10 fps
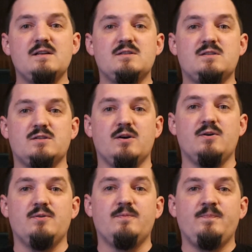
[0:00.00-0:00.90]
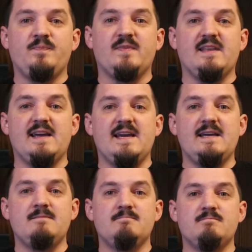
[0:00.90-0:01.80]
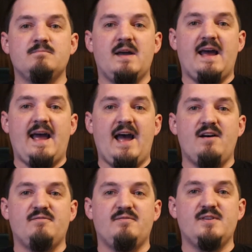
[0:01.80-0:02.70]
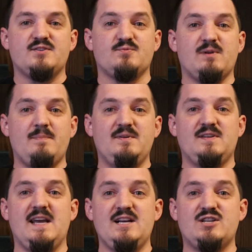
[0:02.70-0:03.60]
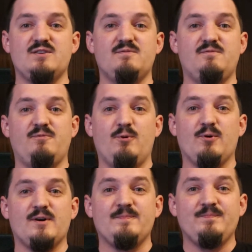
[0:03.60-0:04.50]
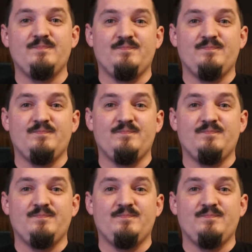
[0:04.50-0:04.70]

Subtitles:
So they have this reputation for